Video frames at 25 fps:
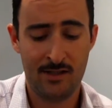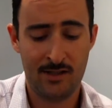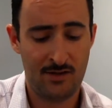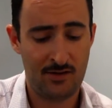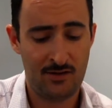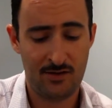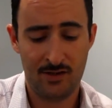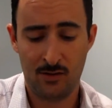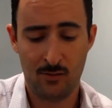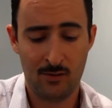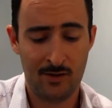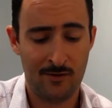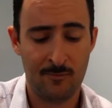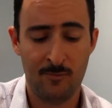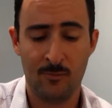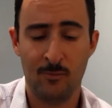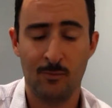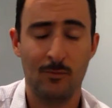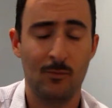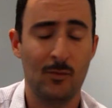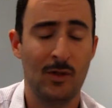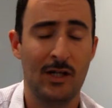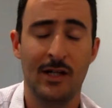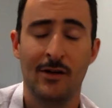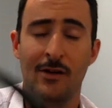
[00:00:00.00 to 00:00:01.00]
I think we're
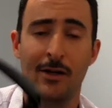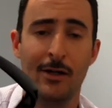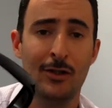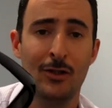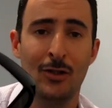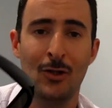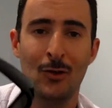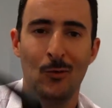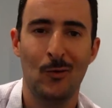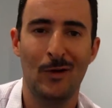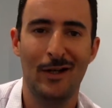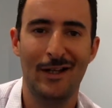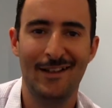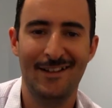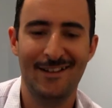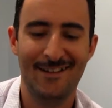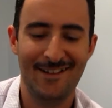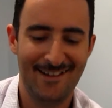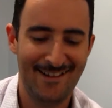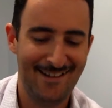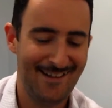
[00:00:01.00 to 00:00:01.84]
going a long way.